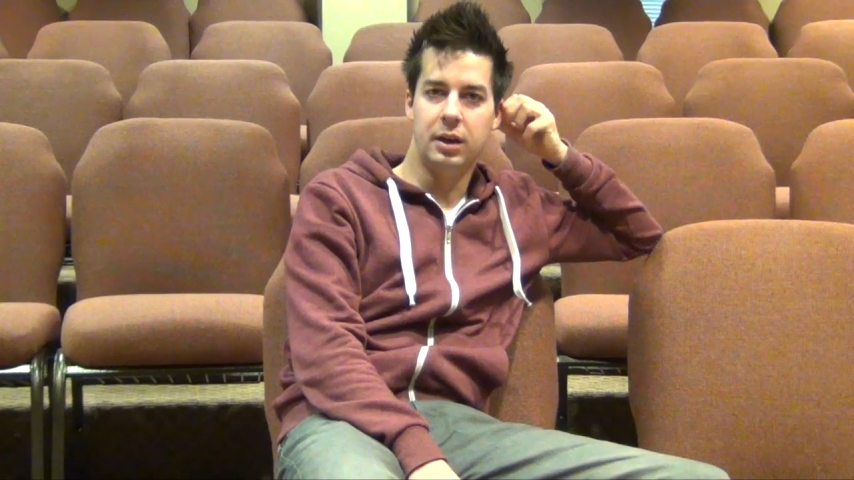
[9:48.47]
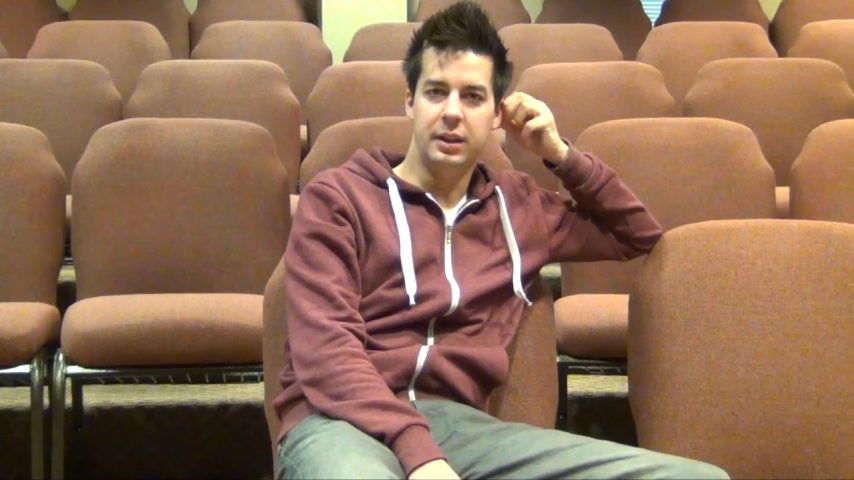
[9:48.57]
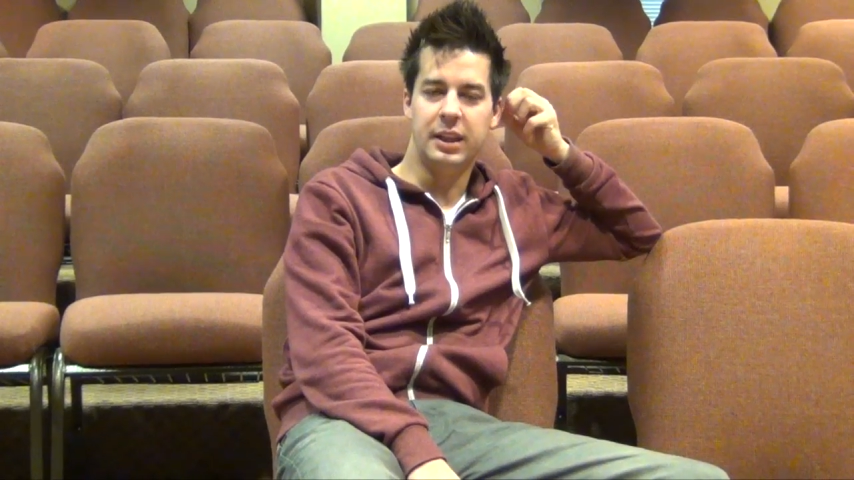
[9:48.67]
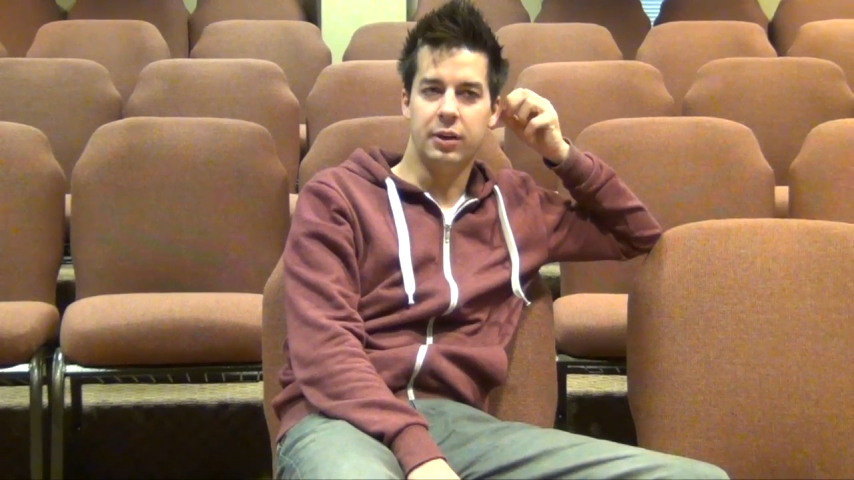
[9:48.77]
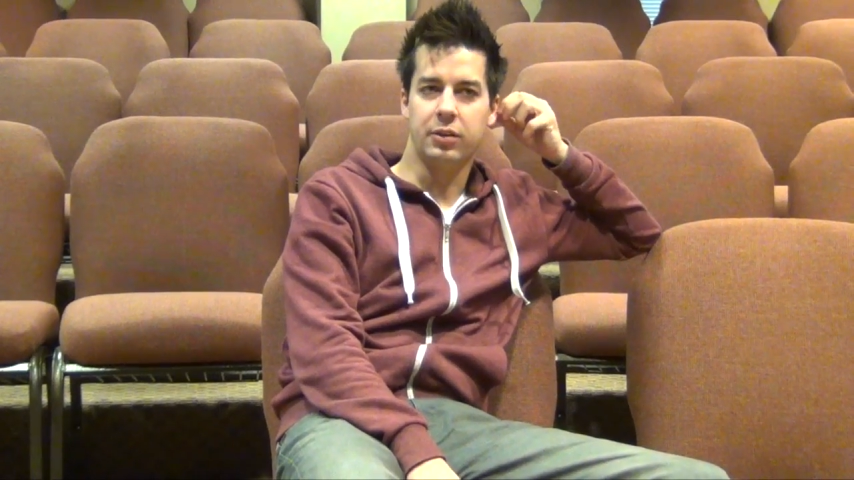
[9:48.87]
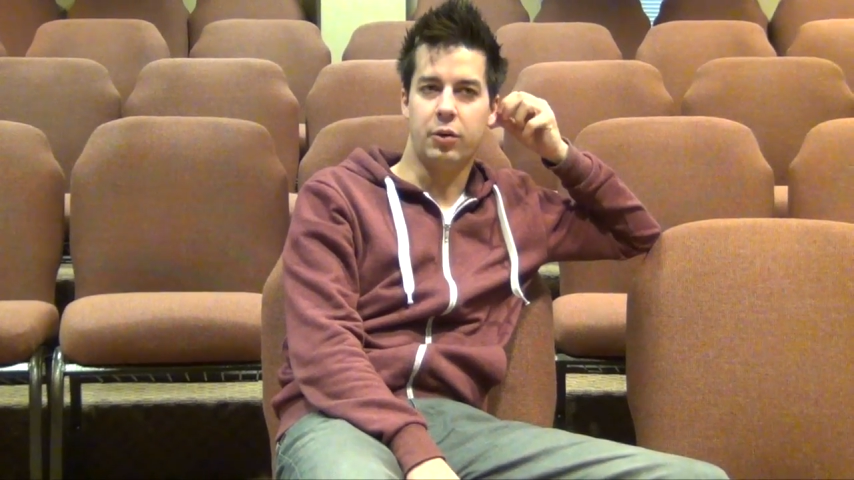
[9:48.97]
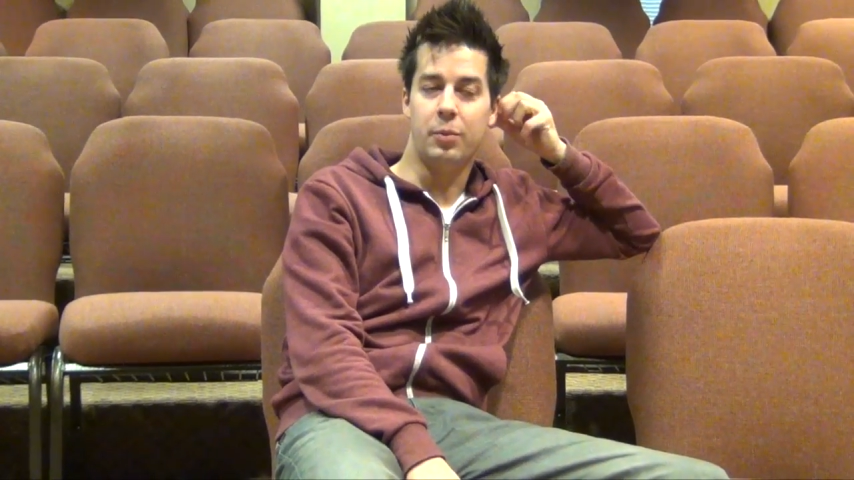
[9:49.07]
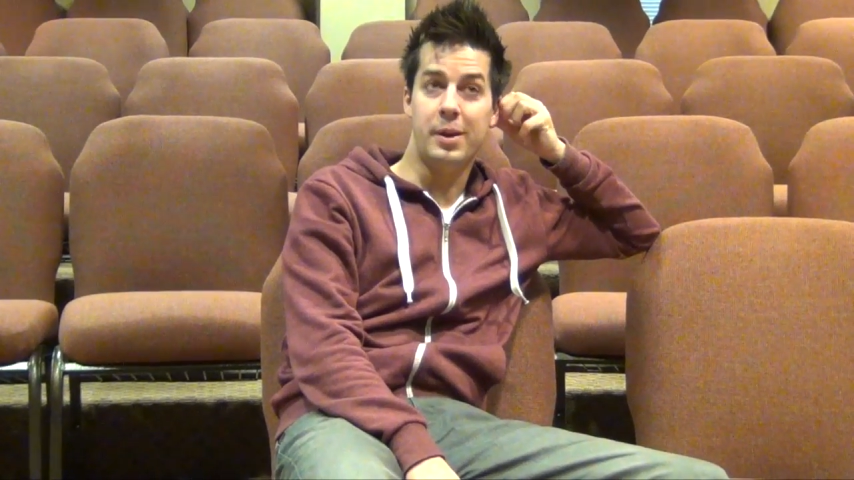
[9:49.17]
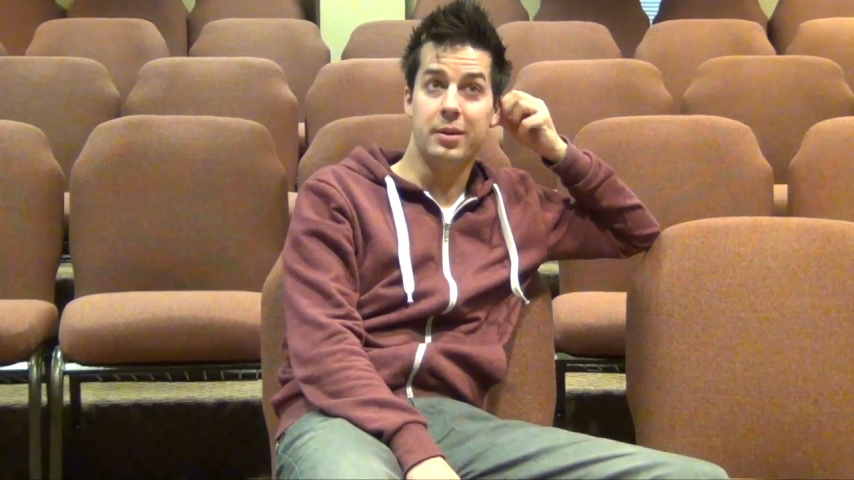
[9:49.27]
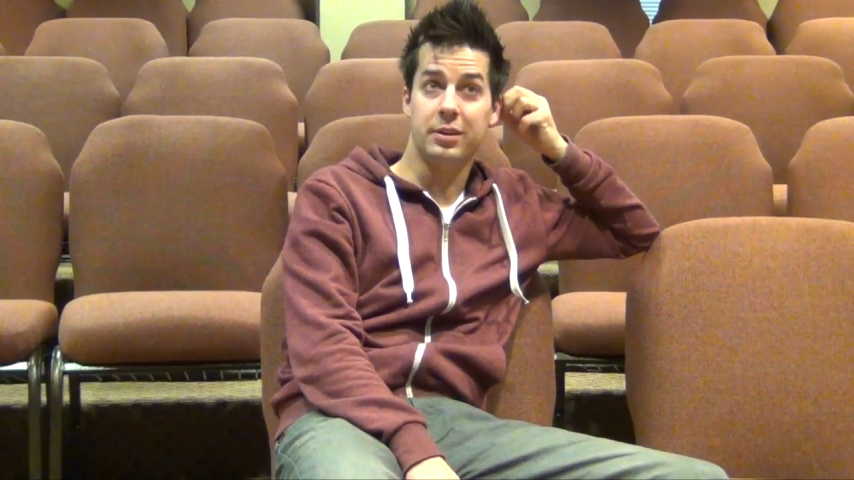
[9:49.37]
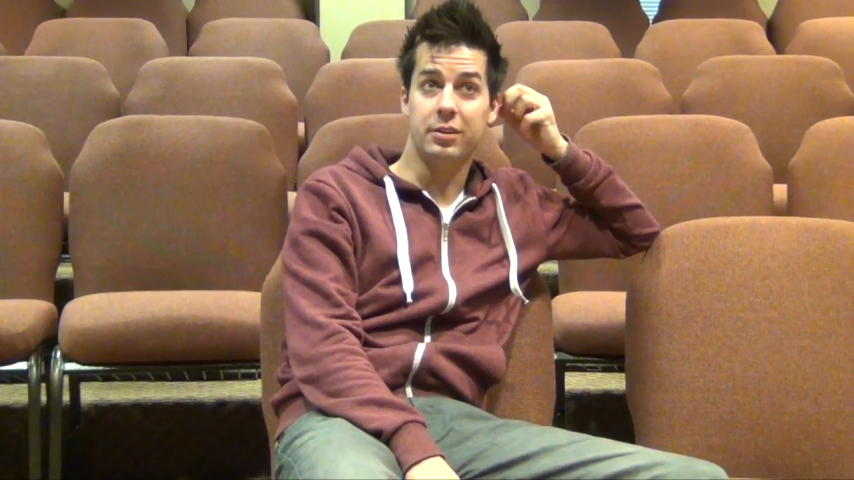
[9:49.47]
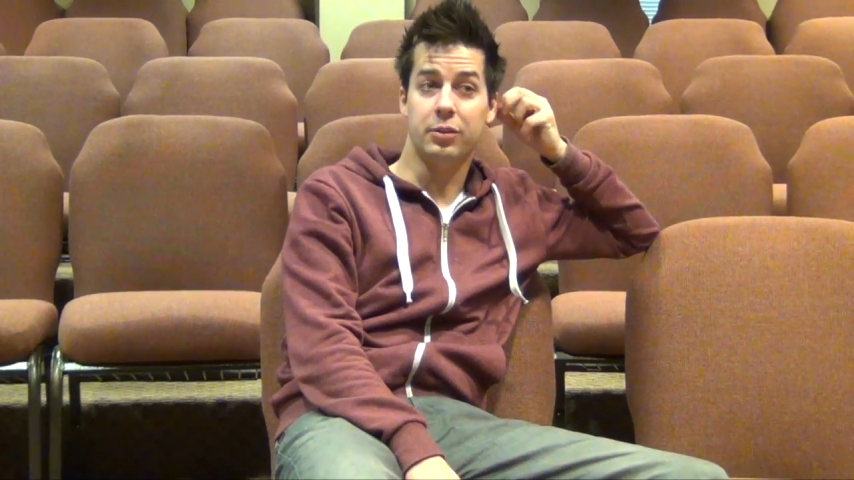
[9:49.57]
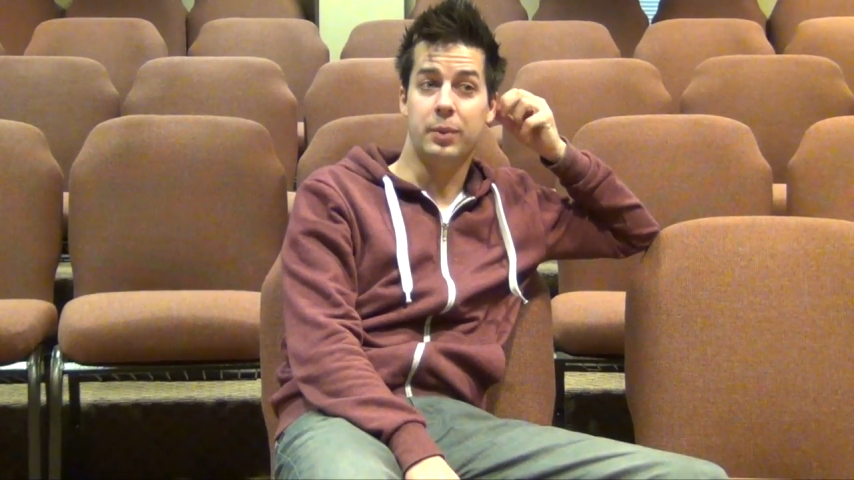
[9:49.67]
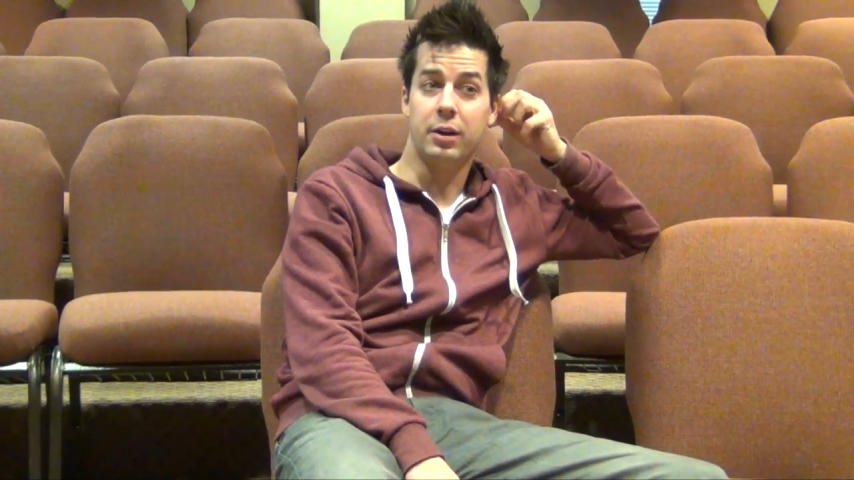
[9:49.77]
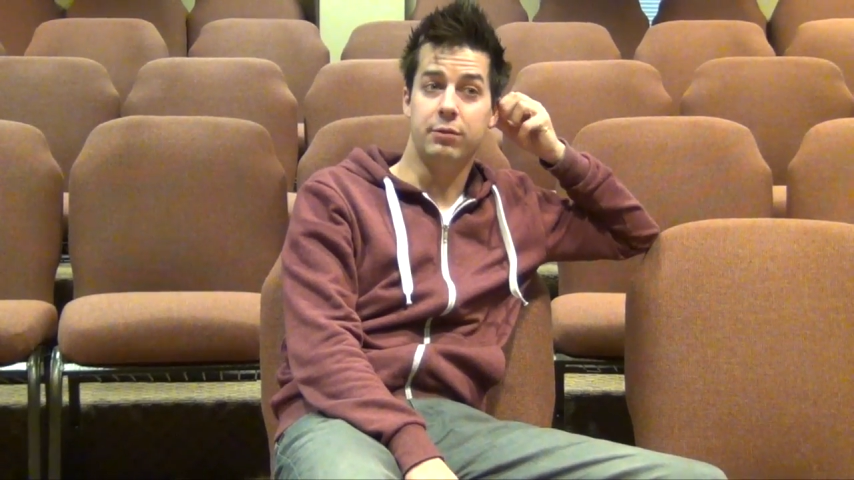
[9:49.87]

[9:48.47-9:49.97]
And then I was like, well, maybe I should just make a